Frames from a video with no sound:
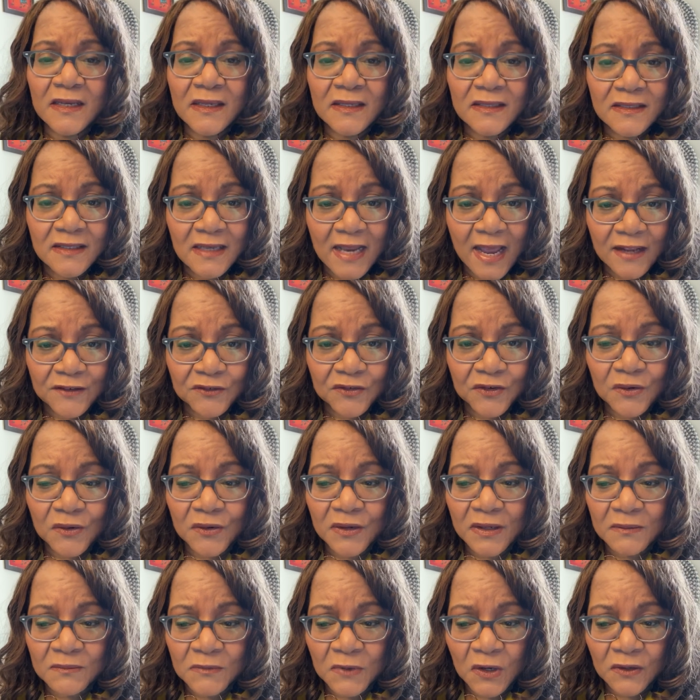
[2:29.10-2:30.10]
Natural
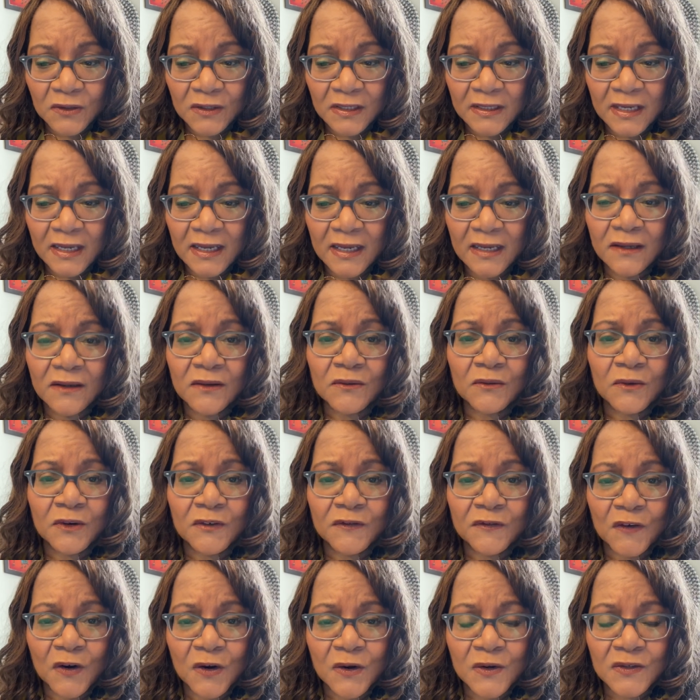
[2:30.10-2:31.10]
immunity
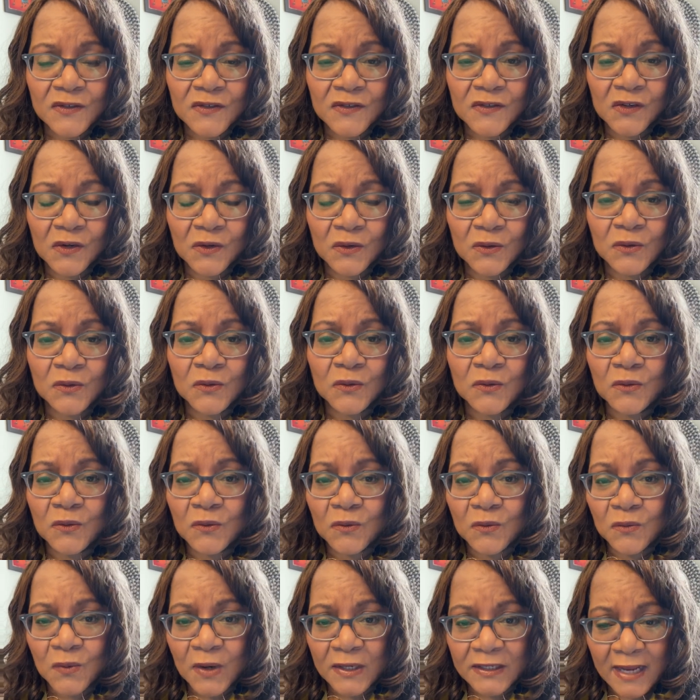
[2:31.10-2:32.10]
refers to
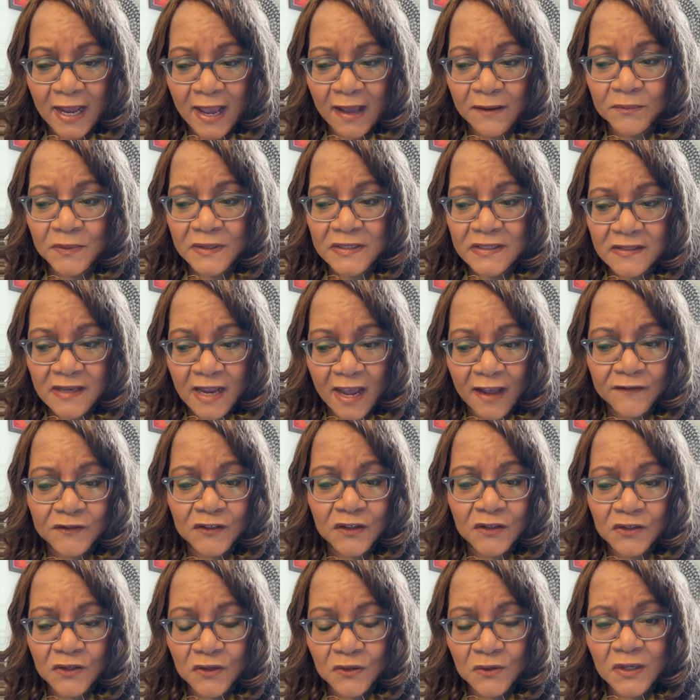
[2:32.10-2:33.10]
what happens after
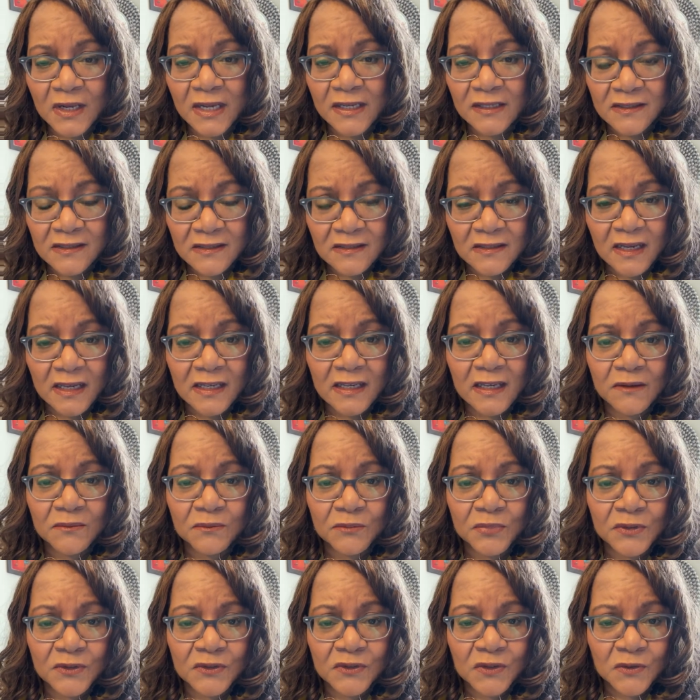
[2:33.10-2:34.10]
you get sick and
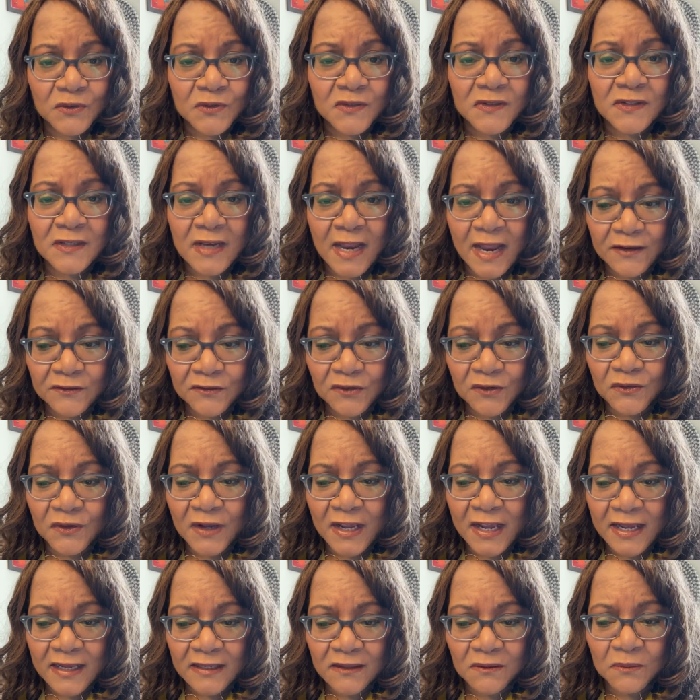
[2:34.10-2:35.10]
produce natural
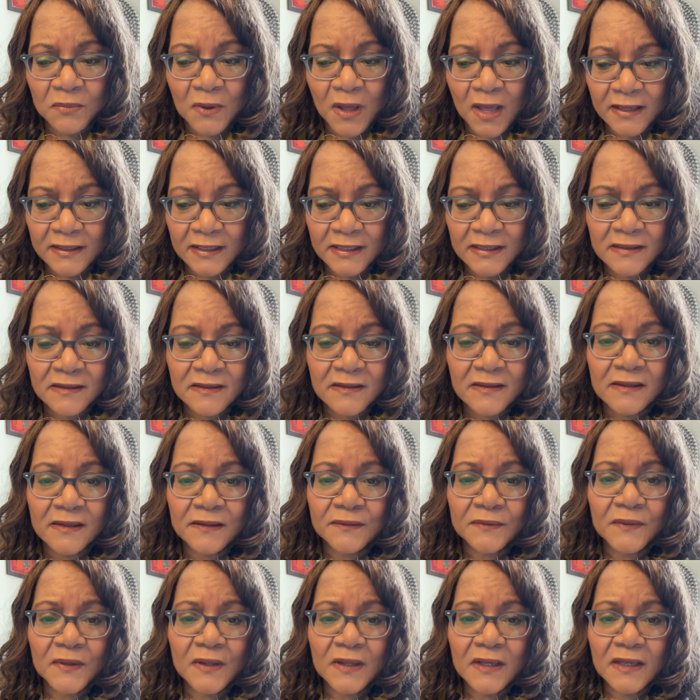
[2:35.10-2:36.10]
antibodies.
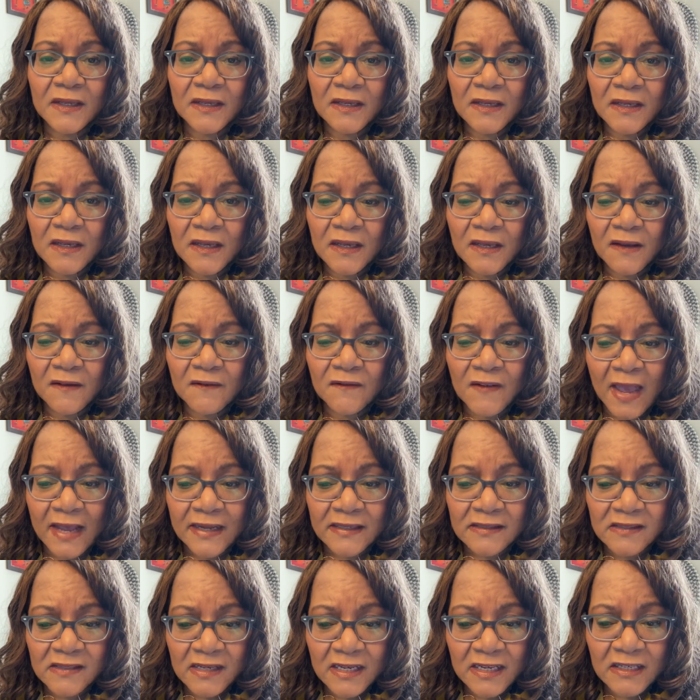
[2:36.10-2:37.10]

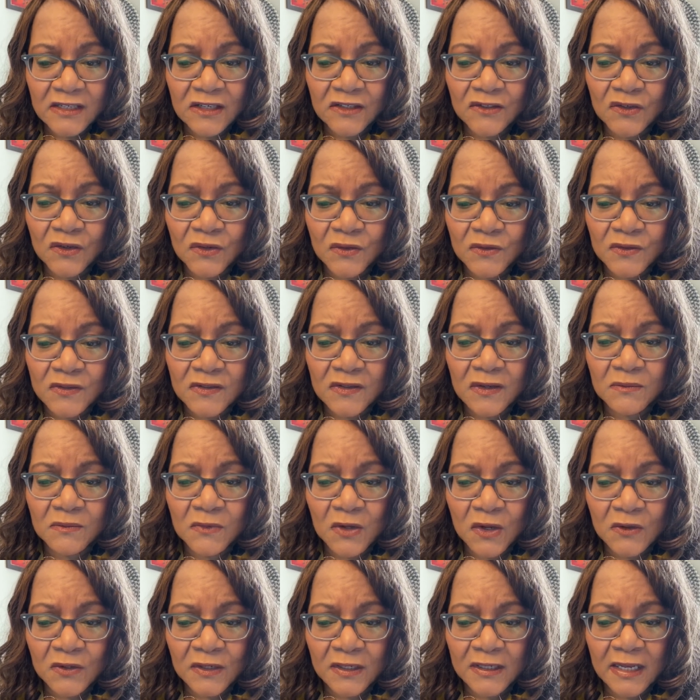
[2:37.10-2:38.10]
Vaccine-induced
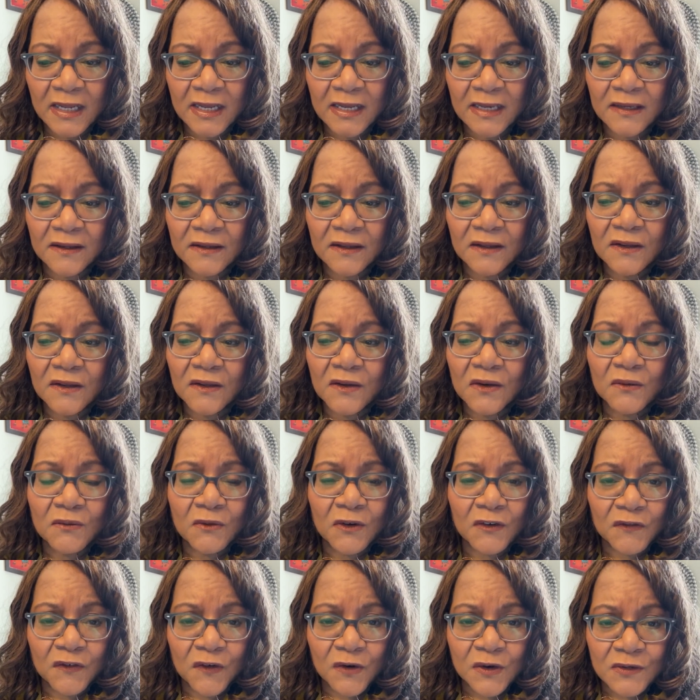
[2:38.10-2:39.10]
immunity
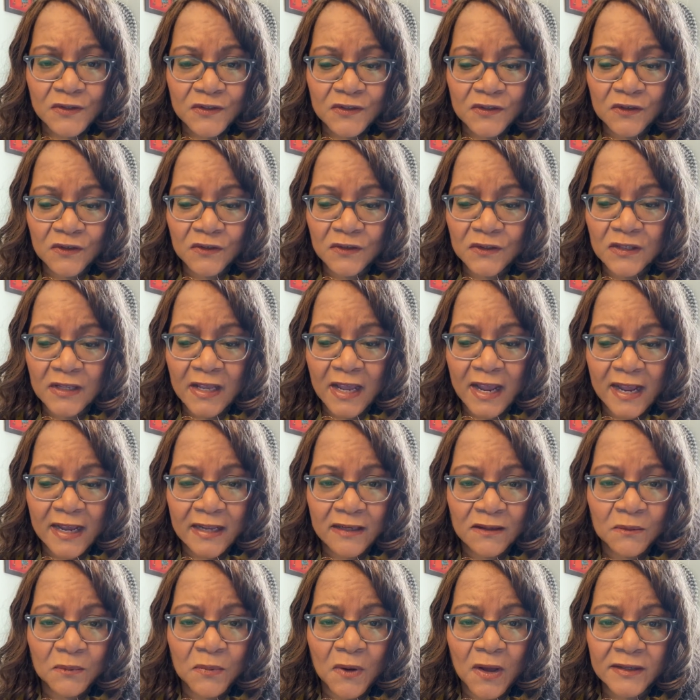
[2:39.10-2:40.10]
refers to the
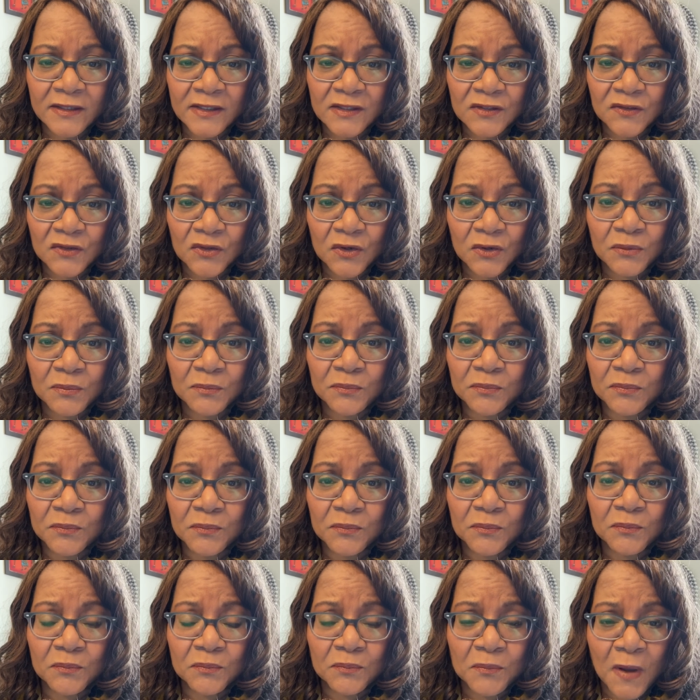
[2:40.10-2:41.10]
antibodies your
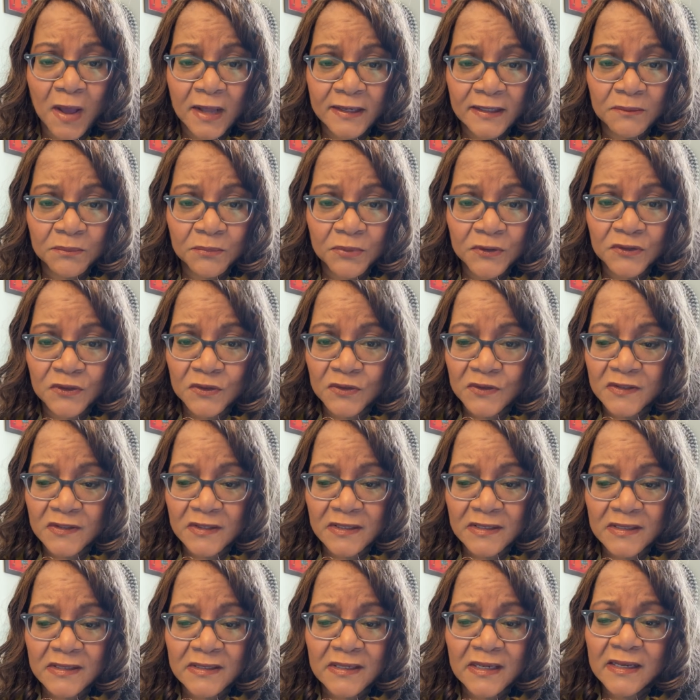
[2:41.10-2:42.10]
body
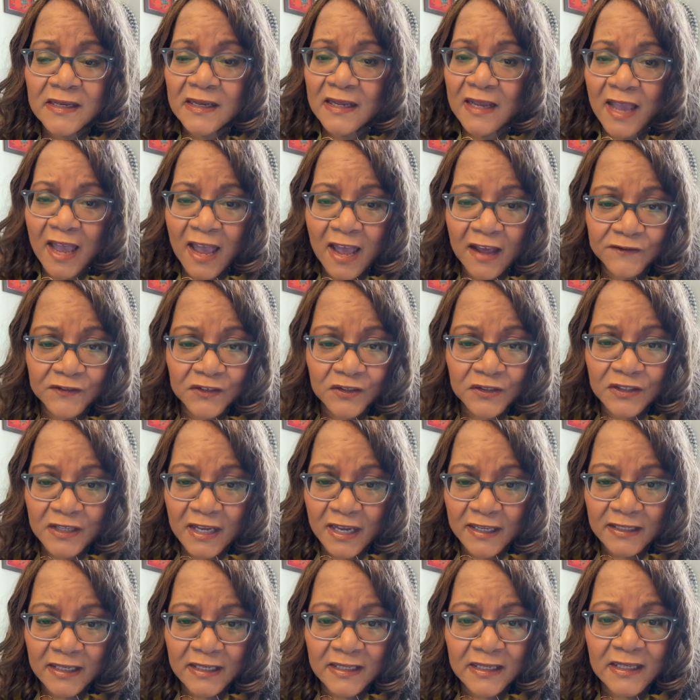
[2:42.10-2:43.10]
produces after
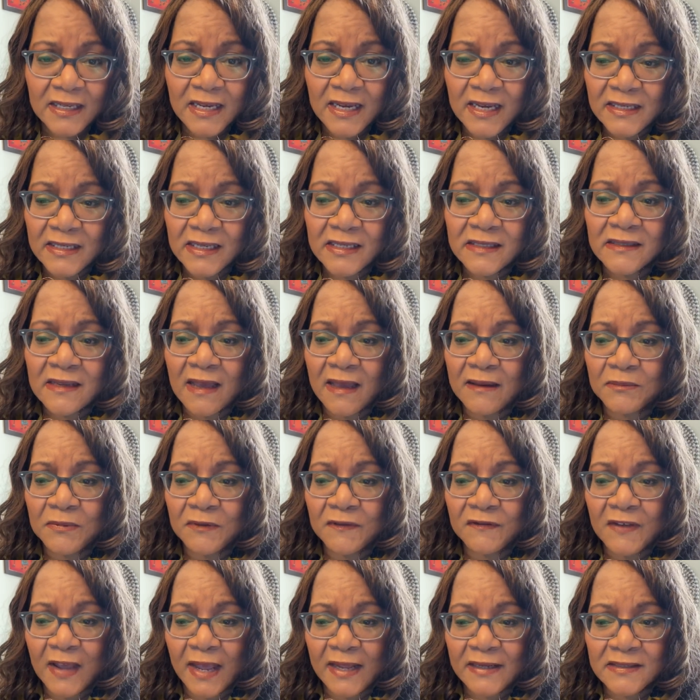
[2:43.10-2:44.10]
getting any type of
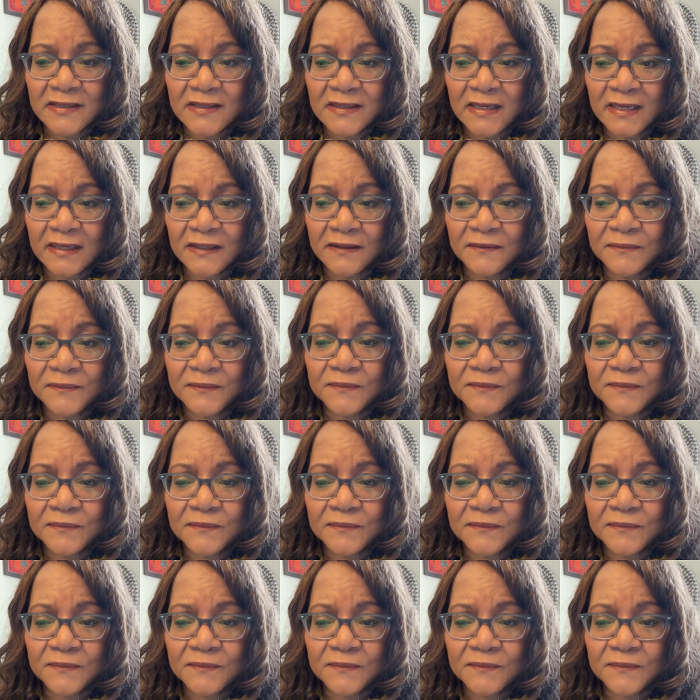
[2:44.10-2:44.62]
vaccine.